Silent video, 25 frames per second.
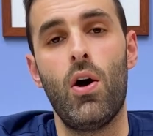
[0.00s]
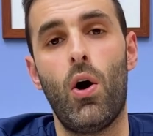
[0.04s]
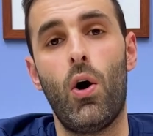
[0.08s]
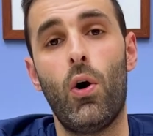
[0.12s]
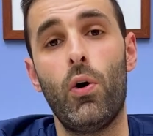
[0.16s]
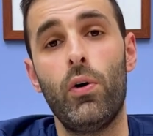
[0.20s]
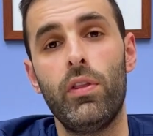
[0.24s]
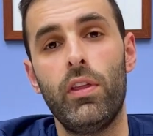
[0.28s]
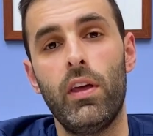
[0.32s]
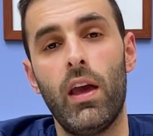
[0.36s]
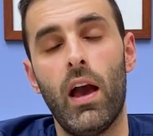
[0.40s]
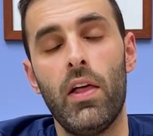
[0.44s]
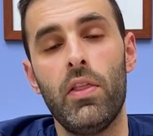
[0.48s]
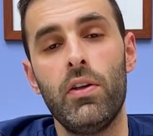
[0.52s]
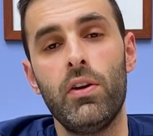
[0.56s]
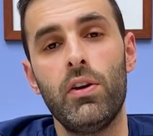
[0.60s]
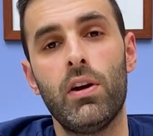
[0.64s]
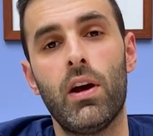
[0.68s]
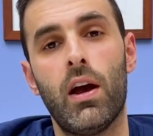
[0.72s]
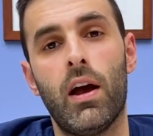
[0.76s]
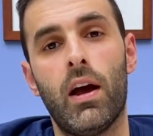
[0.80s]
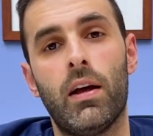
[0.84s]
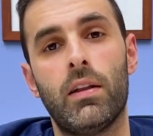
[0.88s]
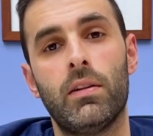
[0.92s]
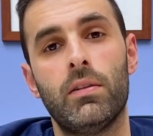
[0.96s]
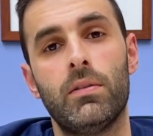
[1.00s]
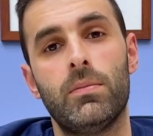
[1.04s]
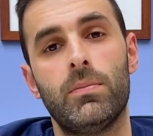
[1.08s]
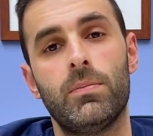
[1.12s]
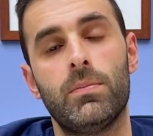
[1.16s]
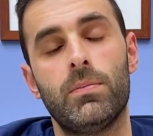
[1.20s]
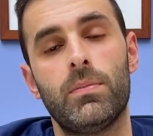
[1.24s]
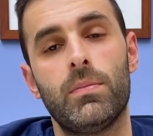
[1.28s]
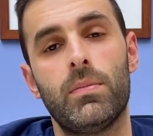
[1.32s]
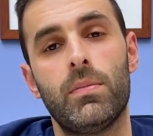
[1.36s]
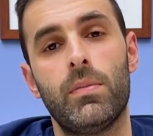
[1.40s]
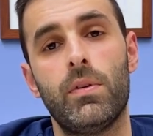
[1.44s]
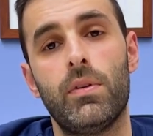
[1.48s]
On the other hand,
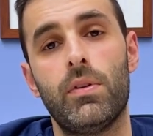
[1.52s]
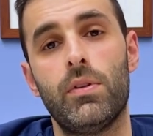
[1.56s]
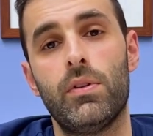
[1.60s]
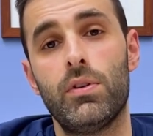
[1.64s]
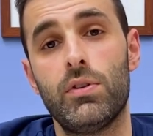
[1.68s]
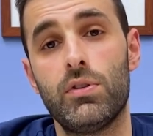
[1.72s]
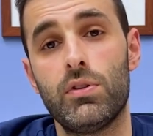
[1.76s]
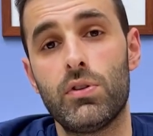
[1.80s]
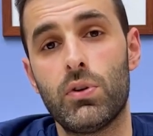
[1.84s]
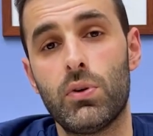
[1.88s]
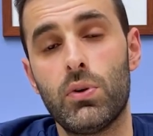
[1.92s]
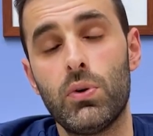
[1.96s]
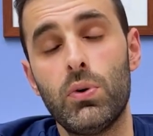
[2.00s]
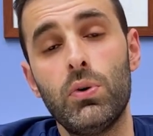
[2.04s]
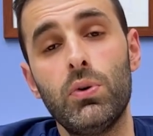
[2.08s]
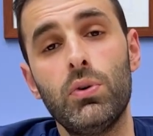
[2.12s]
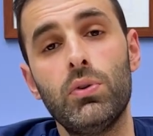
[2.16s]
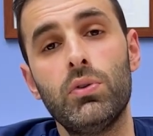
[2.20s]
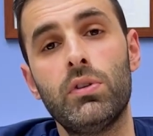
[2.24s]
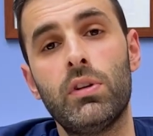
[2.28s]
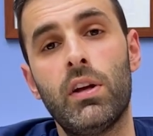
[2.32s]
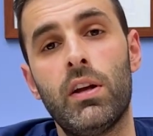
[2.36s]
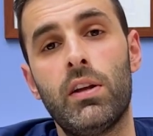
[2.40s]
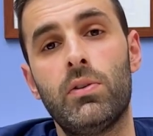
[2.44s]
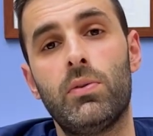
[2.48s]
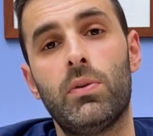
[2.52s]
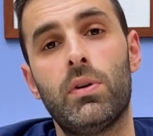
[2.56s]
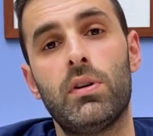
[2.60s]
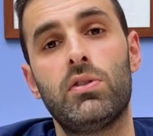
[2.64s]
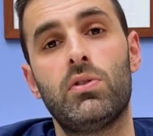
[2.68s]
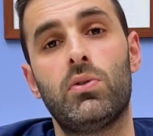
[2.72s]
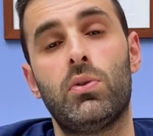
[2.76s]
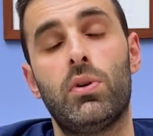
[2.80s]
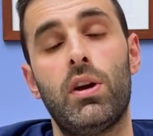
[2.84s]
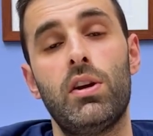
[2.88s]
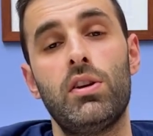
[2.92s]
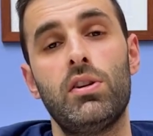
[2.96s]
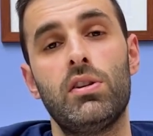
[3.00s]
the screw retained
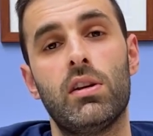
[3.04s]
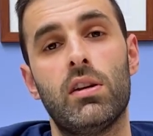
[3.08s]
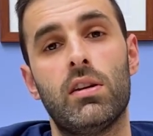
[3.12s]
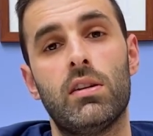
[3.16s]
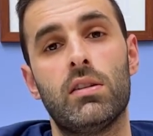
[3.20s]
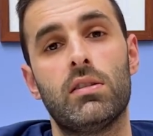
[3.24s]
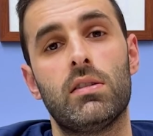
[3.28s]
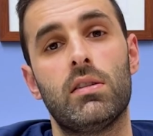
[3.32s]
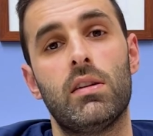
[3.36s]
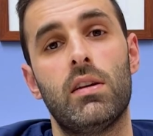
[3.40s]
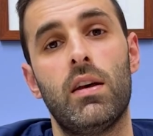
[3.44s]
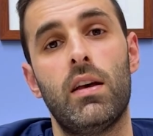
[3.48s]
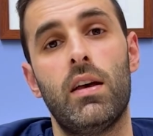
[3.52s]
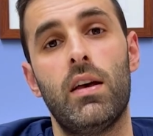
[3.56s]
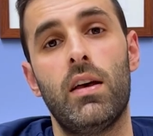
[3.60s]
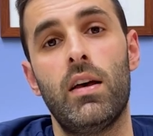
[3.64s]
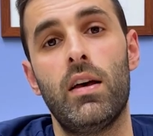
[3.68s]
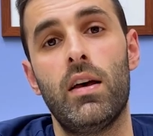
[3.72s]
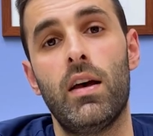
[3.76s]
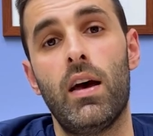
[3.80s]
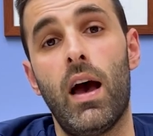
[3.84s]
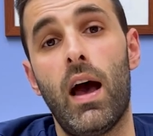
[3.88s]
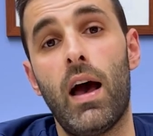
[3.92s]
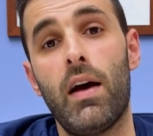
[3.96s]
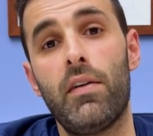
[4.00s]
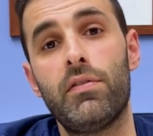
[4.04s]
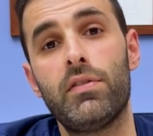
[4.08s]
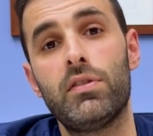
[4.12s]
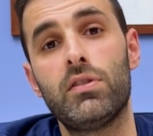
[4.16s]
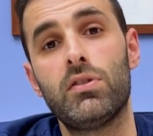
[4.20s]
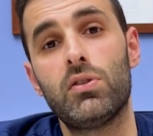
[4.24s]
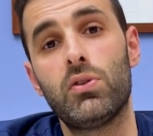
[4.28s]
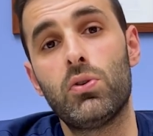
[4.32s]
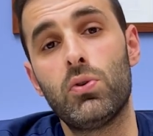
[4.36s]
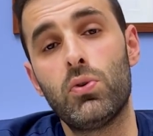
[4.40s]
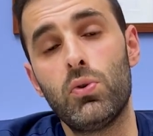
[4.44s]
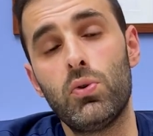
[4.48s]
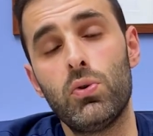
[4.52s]
restorations have a
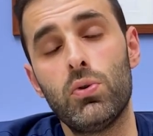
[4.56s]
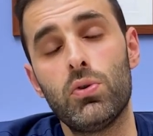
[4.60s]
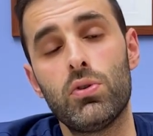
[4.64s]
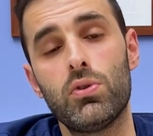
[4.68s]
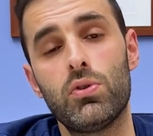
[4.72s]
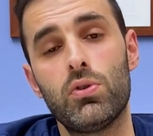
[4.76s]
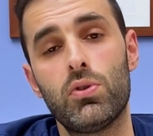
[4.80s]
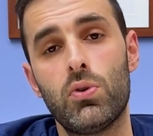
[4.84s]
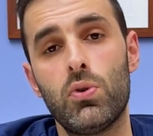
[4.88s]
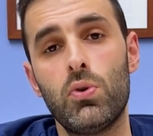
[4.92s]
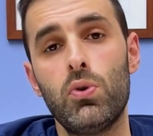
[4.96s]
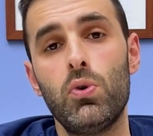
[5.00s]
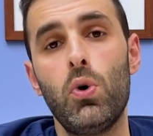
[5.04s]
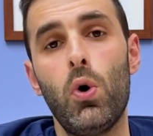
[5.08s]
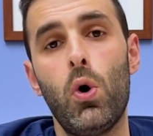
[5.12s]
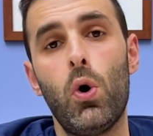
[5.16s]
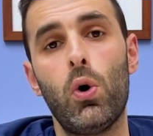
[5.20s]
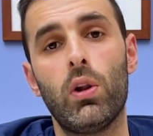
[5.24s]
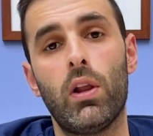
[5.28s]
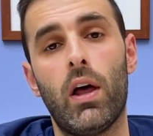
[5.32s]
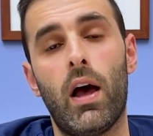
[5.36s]
screw hole